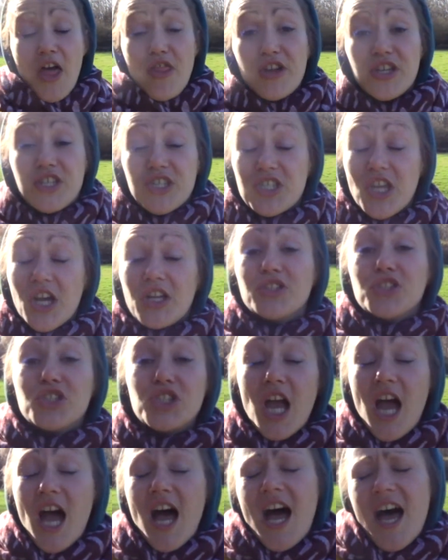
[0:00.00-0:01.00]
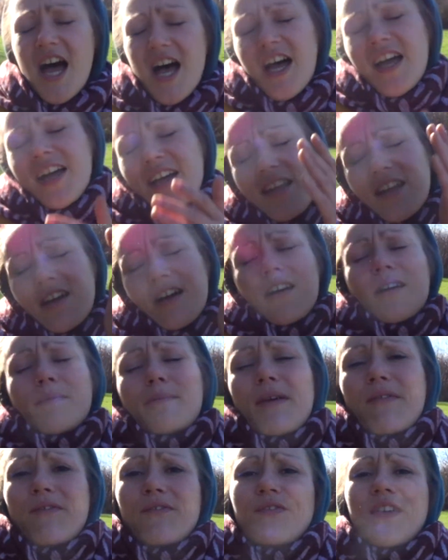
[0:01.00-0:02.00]
the sunshine on
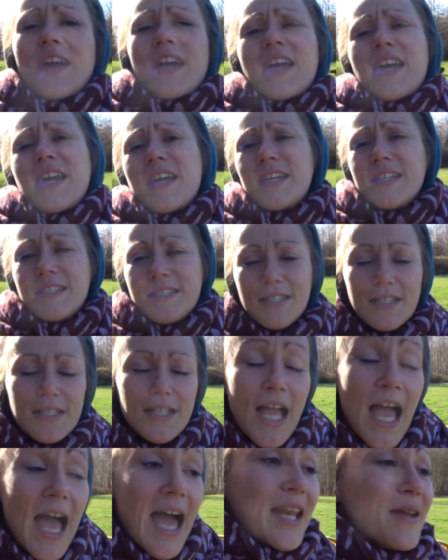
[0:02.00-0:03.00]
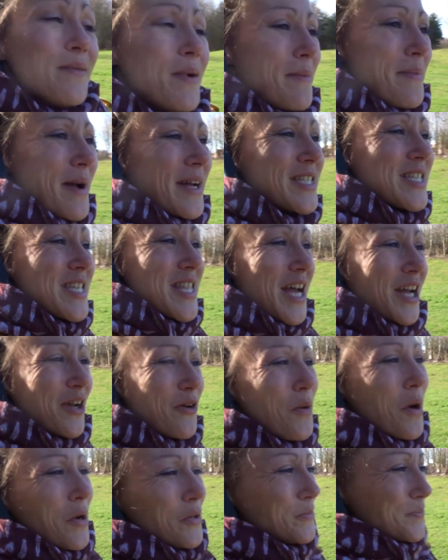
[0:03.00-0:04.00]
my face. Anyway, back to that
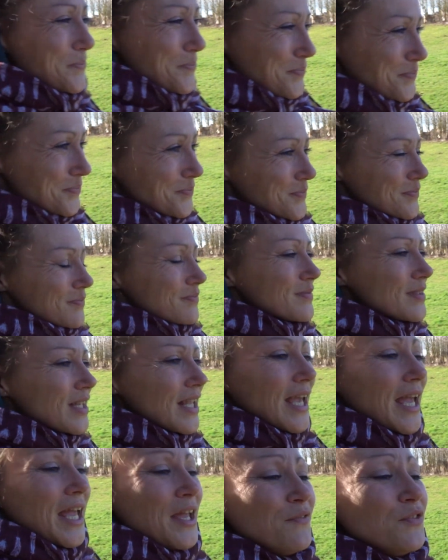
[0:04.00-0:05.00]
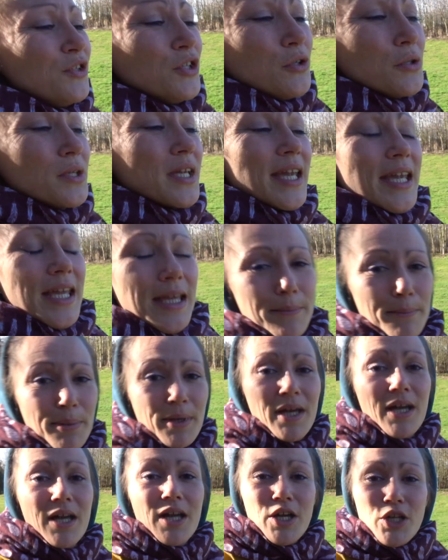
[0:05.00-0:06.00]
quote. If you keep
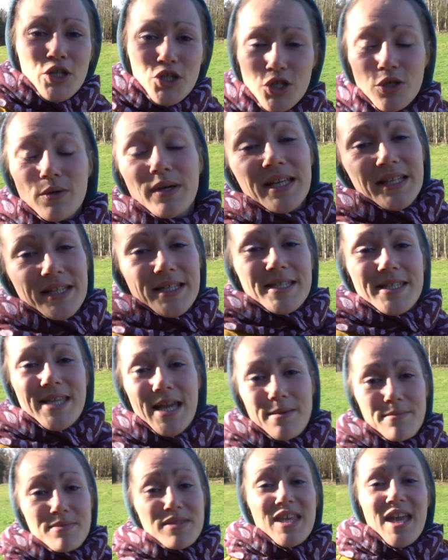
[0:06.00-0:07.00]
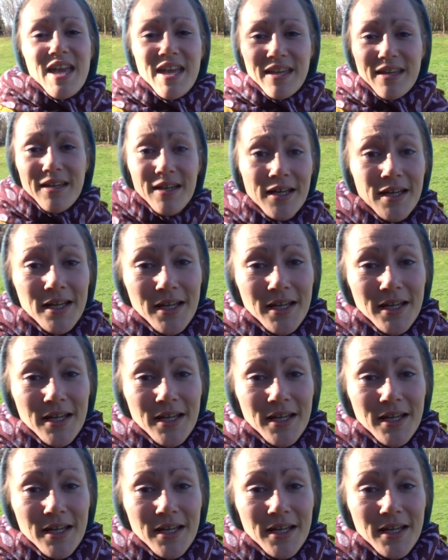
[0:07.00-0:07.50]
doing the same thing,